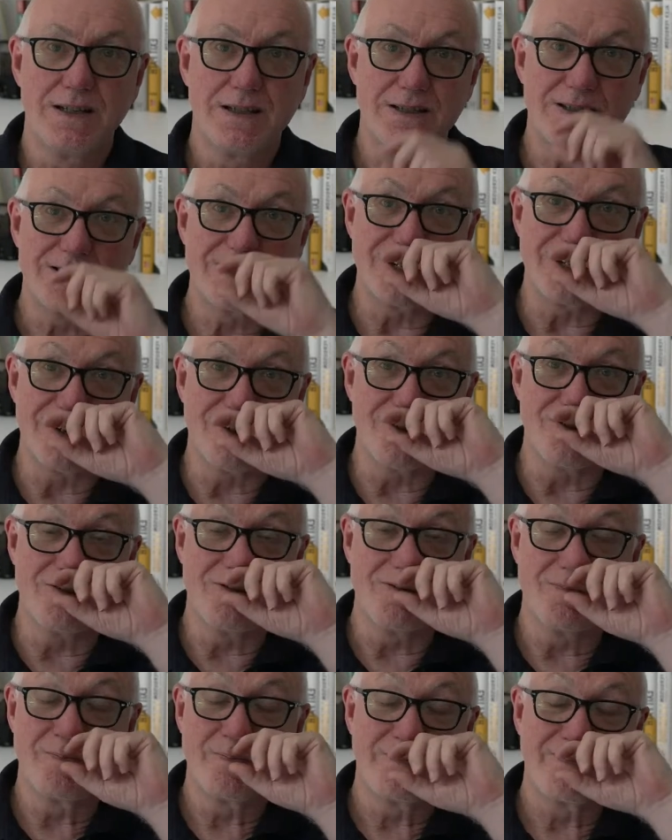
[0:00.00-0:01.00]

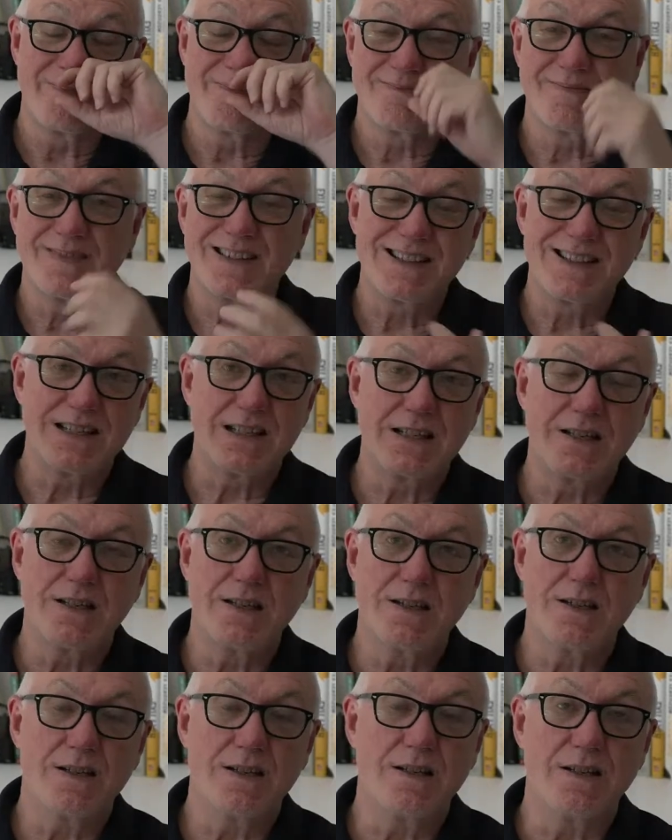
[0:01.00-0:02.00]
So
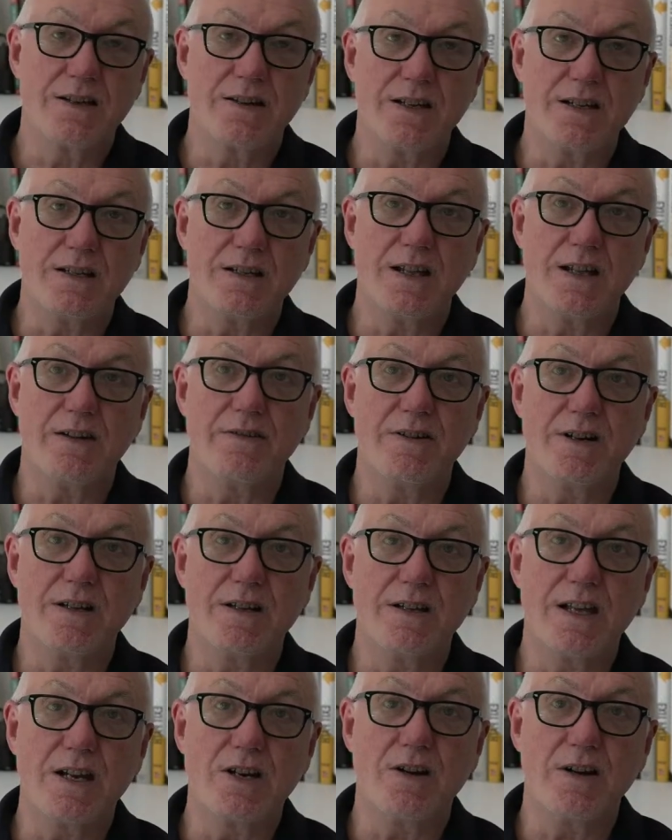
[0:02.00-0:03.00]

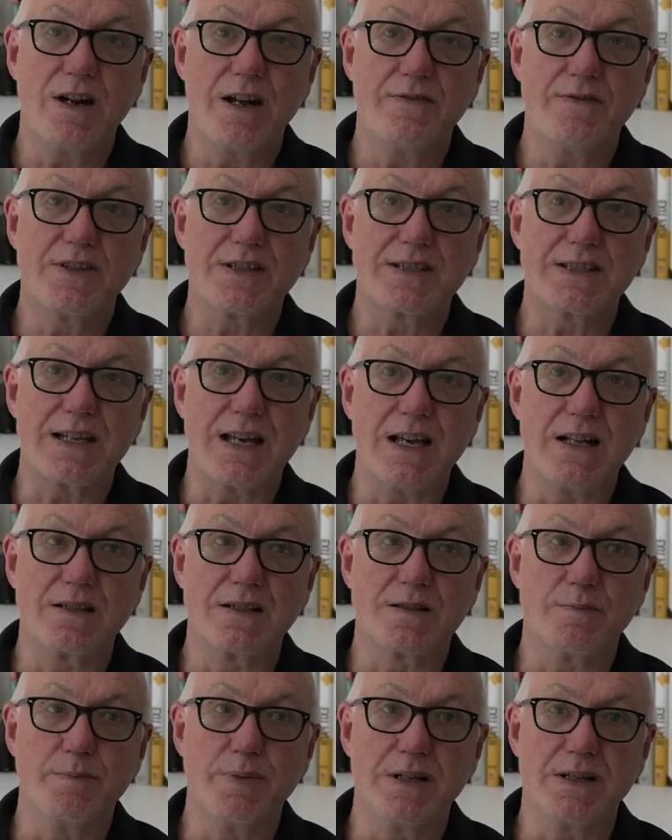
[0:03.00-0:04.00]
they don't have the scale
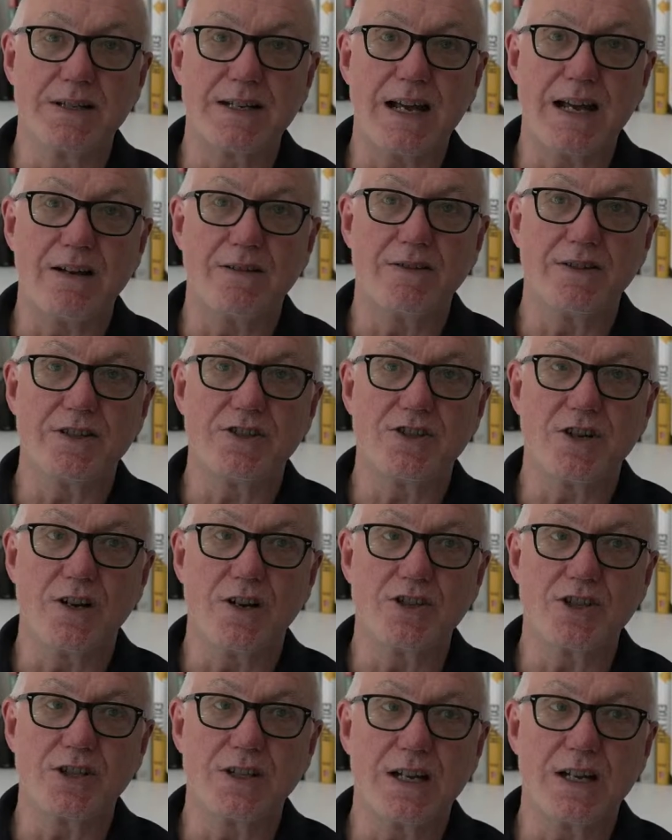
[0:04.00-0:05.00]
to build out the charging